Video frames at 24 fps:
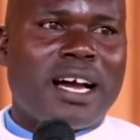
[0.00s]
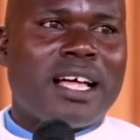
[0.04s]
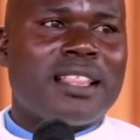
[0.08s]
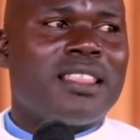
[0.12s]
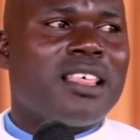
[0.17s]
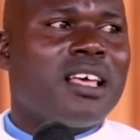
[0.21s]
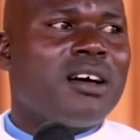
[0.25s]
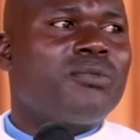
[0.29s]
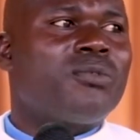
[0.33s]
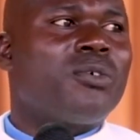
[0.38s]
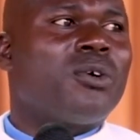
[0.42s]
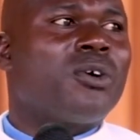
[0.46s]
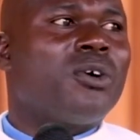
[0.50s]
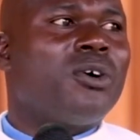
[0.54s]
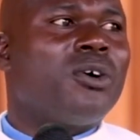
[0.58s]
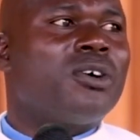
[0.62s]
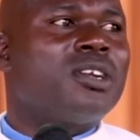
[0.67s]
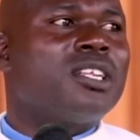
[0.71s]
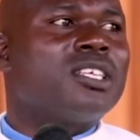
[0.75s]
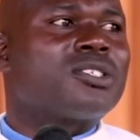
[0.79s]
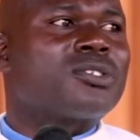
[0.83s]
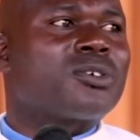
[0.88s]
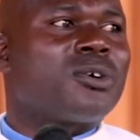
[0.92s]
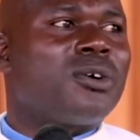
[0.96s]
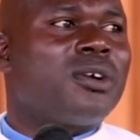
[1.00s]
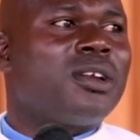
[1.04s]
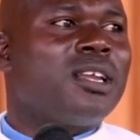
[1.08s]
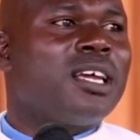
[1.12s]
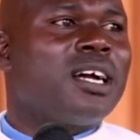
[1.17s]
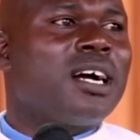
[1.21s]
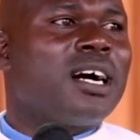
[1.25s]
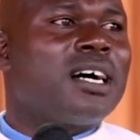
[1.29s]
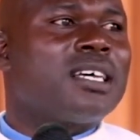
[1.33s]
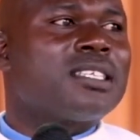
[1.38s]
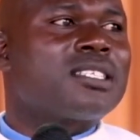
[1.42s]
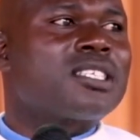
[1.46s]
and therefore, God is
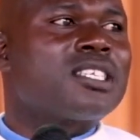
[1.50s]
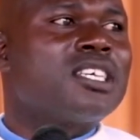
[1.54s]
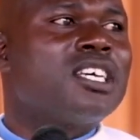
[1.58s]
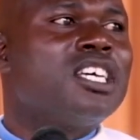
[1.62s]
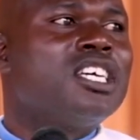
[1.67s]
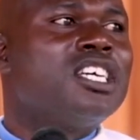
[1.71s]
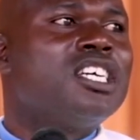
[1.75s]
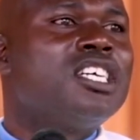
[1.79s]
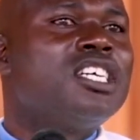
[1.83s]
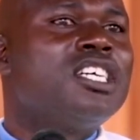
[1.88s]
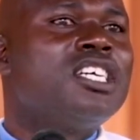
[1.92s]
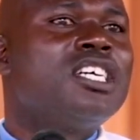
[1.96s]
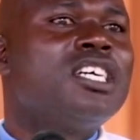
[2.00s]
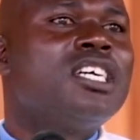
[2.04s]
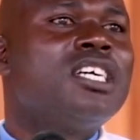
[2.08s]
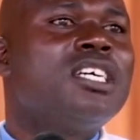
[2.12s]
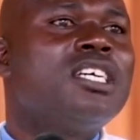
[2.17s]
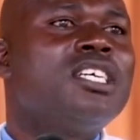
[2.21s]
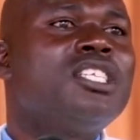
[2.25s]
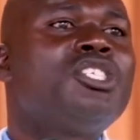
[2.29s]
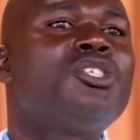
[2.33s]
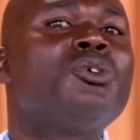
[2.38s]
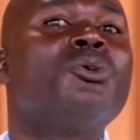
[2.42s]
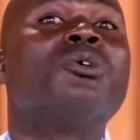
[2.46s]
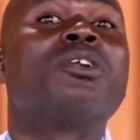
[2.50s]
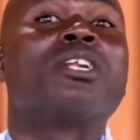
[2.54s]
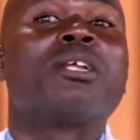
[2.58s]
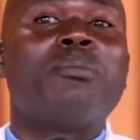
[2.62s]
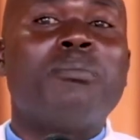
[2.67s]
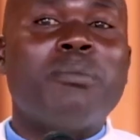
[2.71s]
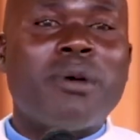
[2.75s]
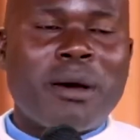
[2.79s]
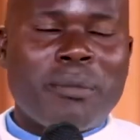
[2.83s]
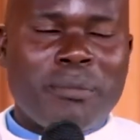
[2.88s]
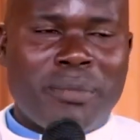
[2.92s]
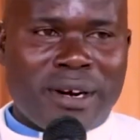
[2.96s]
calling us to
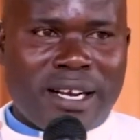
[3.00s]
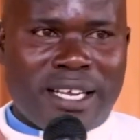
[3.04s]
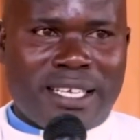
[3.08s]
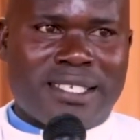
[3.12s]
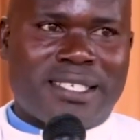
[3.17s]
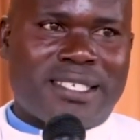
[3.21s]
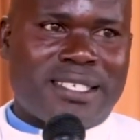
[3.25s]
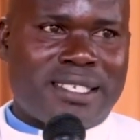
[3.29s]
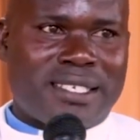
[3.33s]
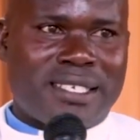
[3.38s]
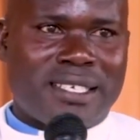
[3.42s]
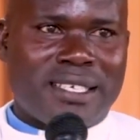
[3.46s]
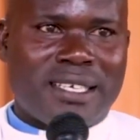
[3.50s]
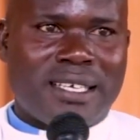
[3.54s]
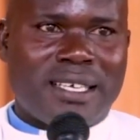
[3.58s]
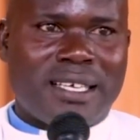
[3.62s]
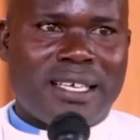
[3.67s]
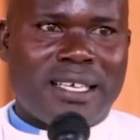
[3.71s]
remembrance.